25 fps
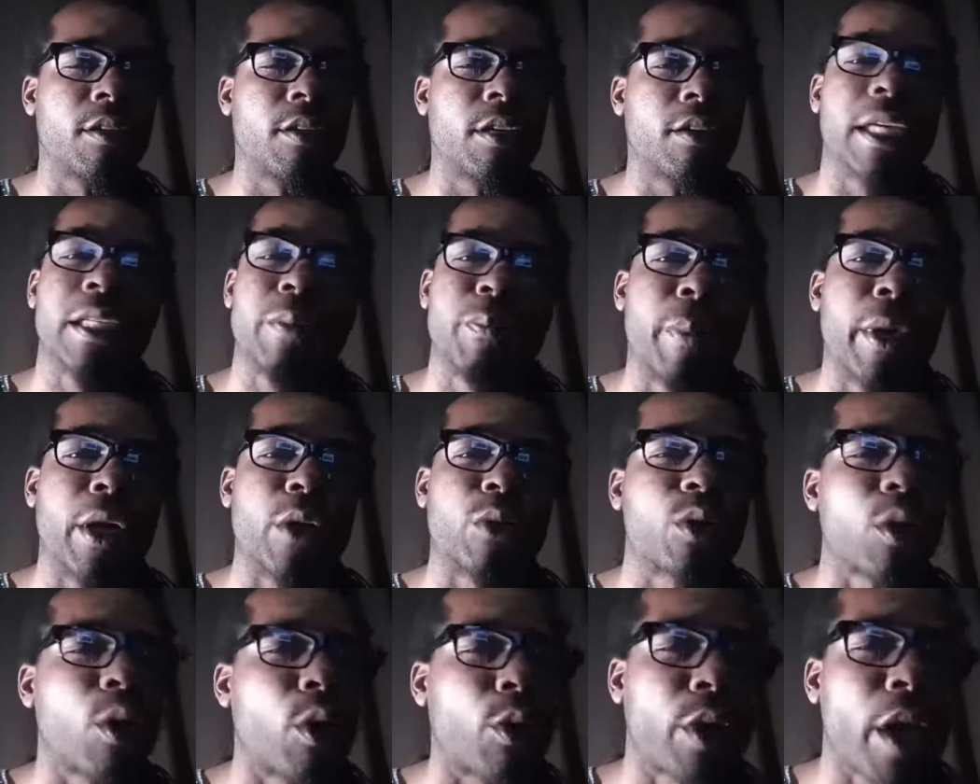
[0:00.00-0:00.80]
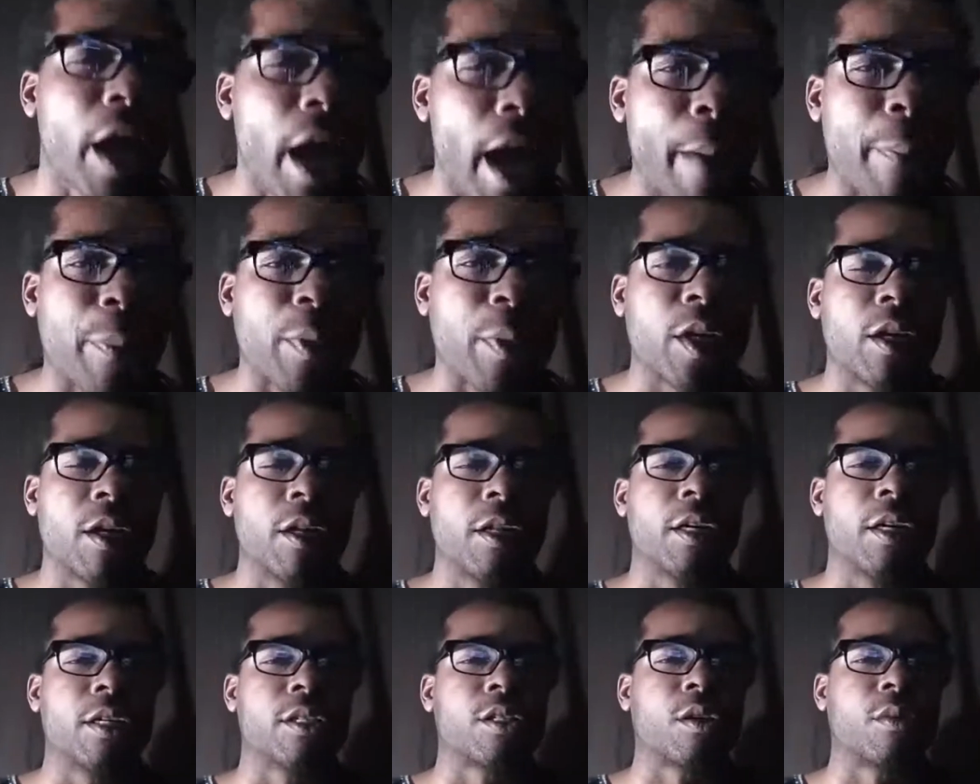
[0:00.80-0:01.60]
It's built on
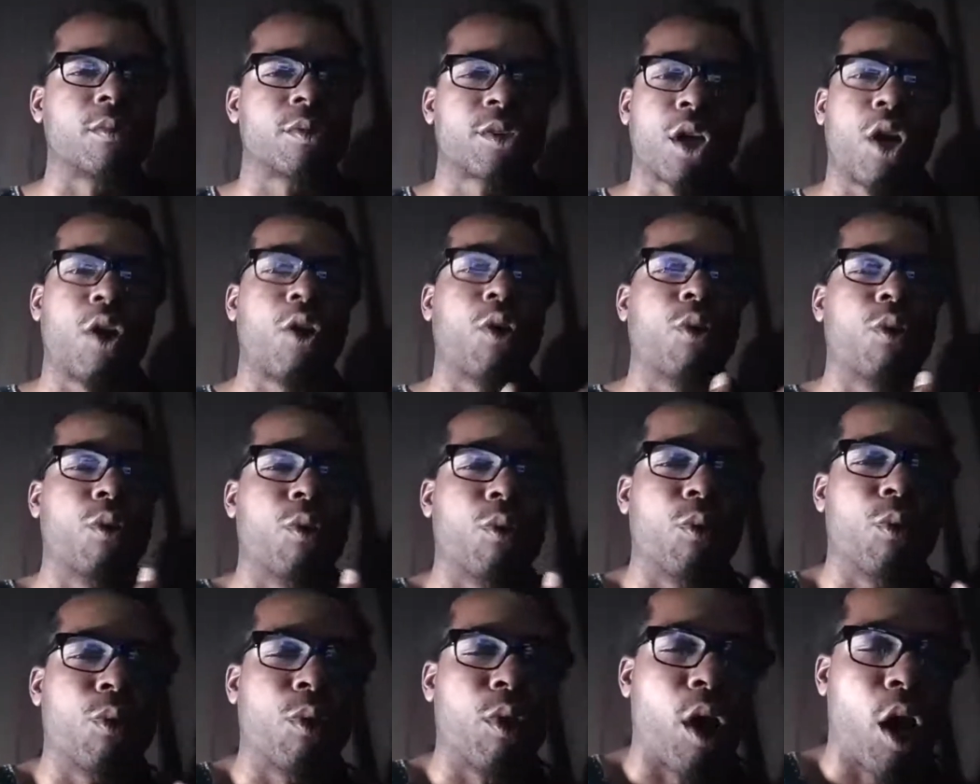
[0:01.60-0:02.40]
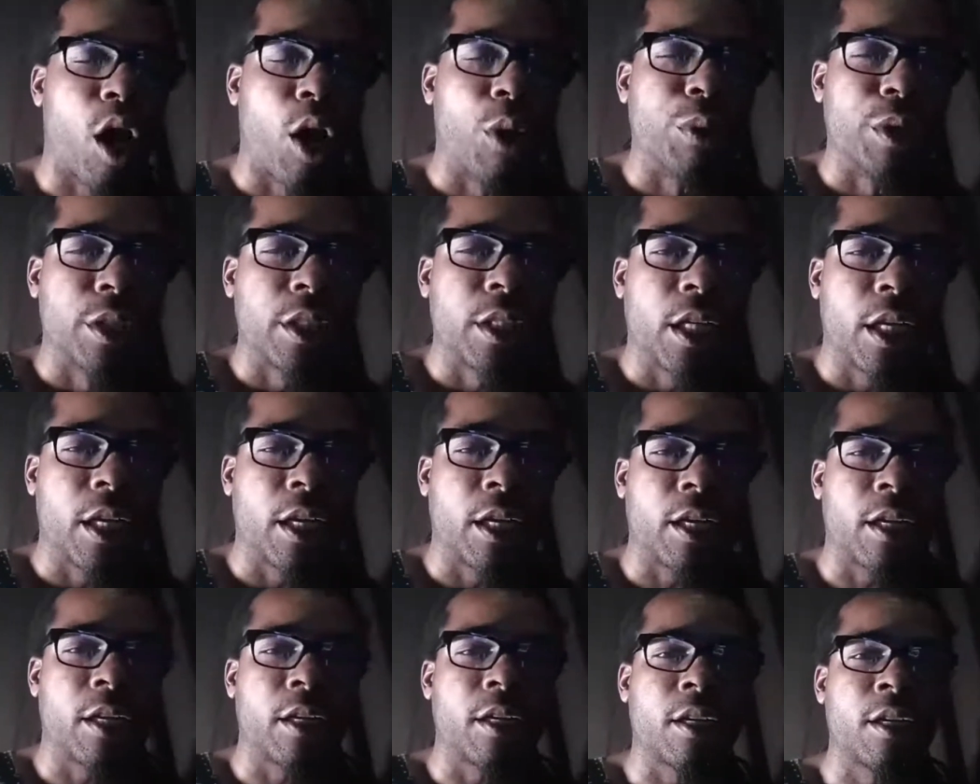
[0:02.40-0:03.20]
capitalism. So,
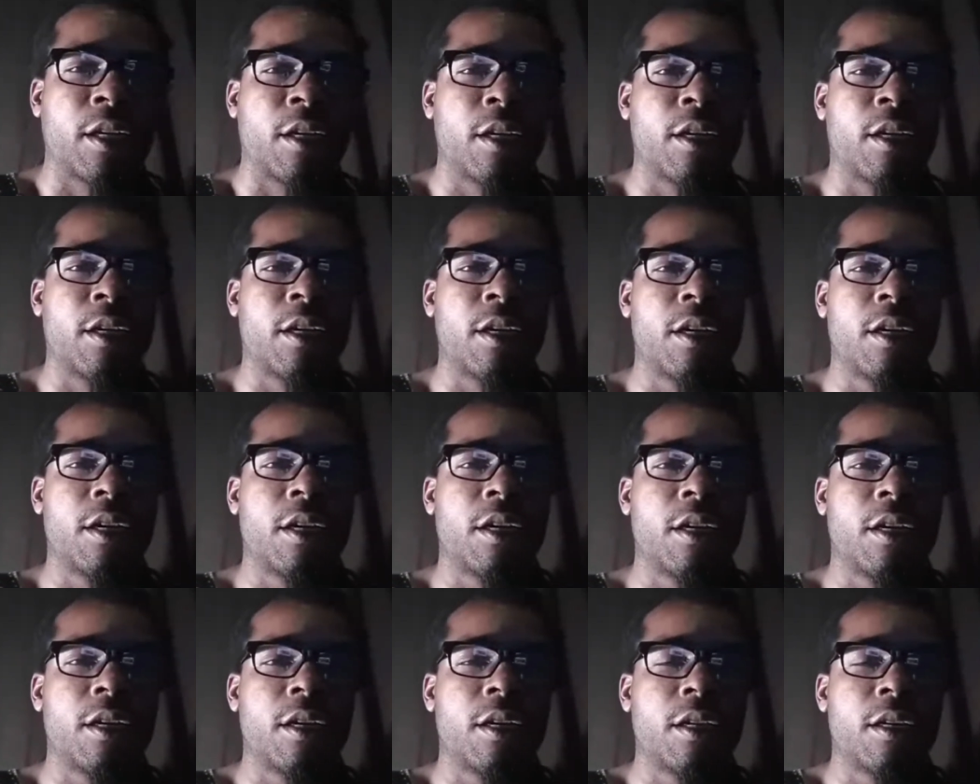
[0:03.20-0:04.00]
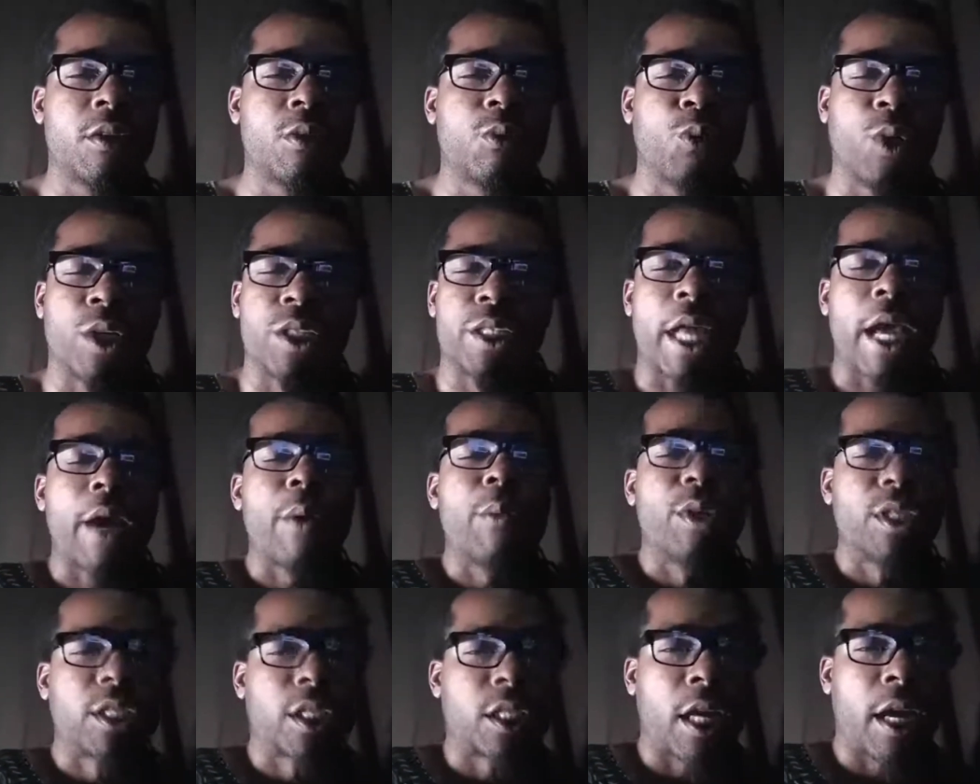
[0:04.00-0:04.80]
what they
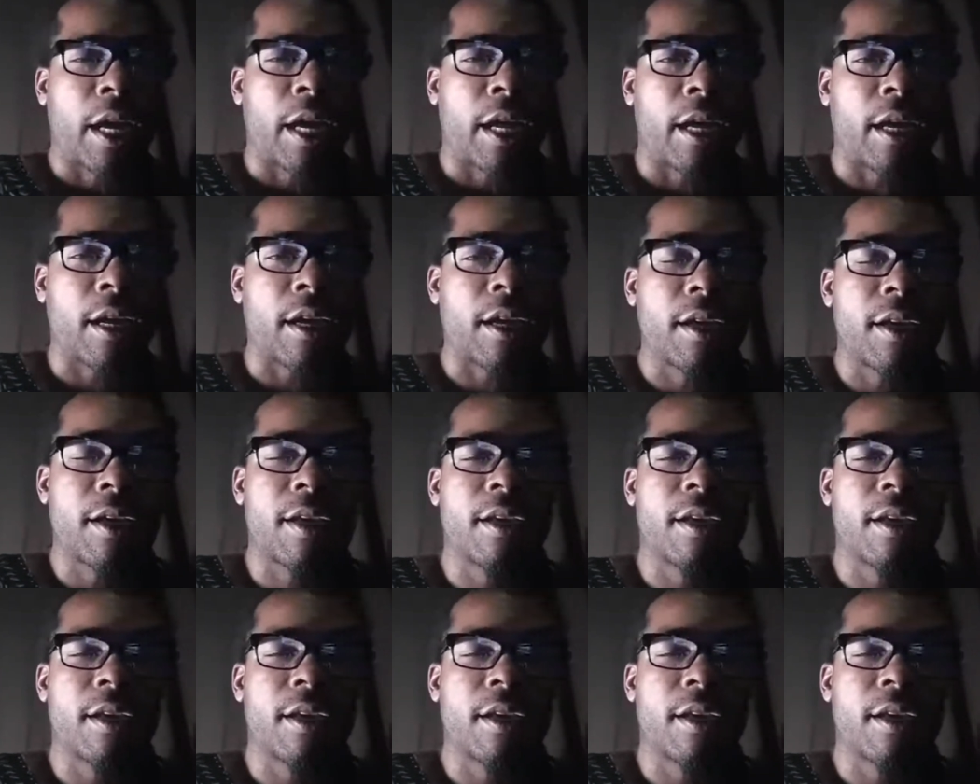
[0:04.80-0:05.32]
were saying,